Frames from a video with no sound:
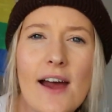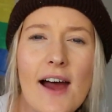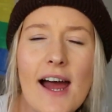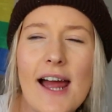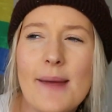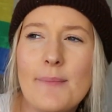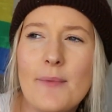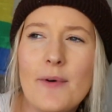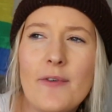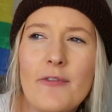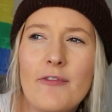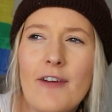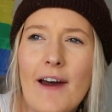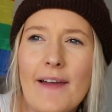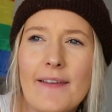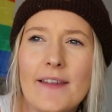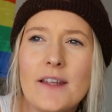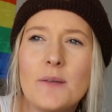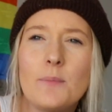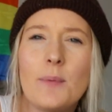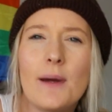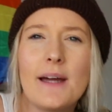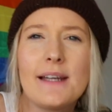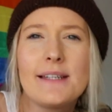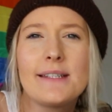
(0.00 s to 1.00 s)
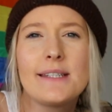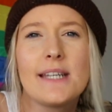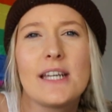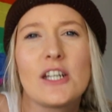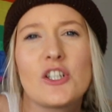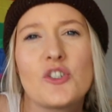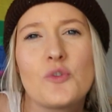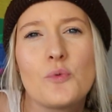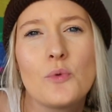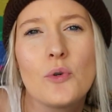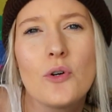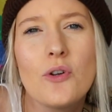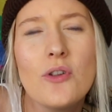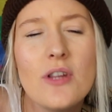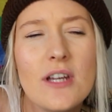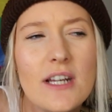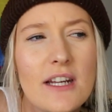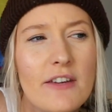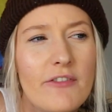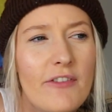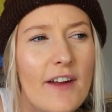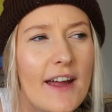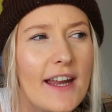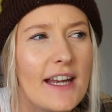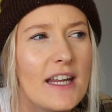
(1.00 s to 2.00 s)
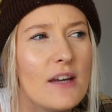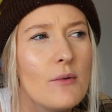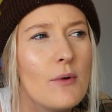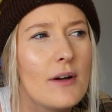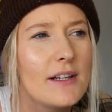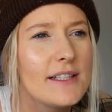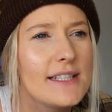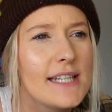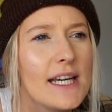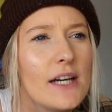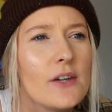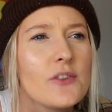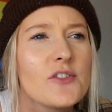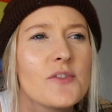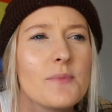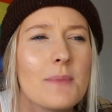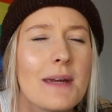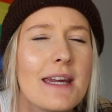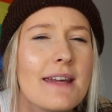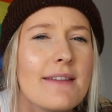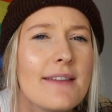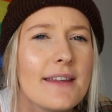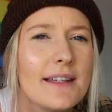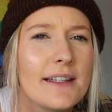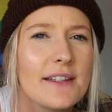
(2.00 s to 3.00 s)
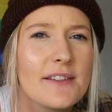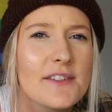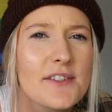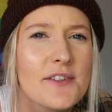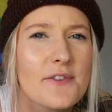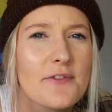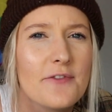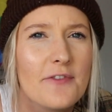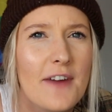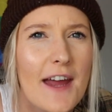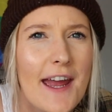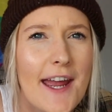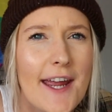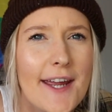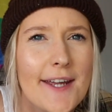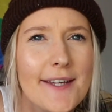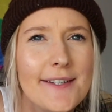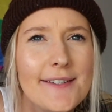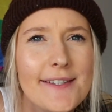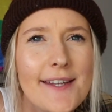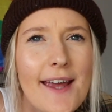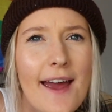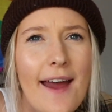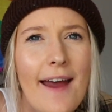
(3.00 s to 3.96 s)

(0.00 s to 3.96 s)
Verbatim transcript: I'm a valid bisexual, and if anyone tells me that it's a phase,